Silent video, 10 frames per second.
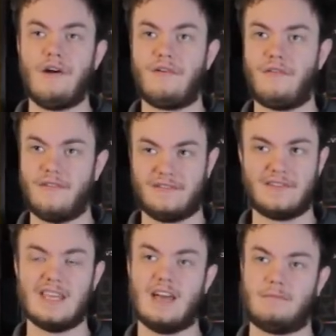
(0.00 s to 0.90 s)

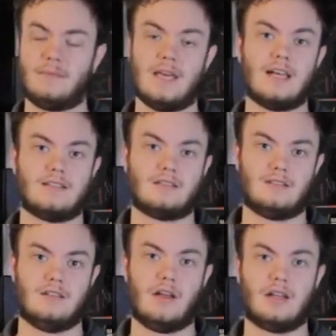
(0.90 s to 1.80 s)
50 FPS.
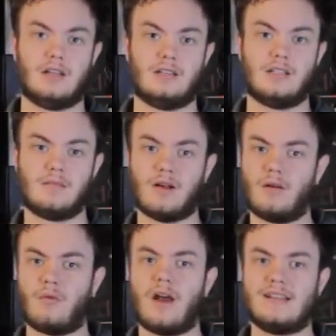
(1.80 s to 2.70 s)
Now you're
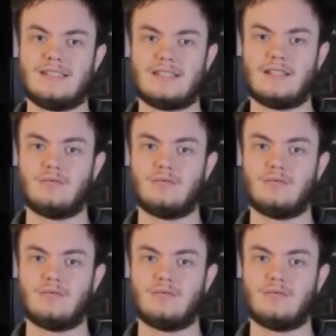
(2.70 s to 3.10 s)
probably, why not 60?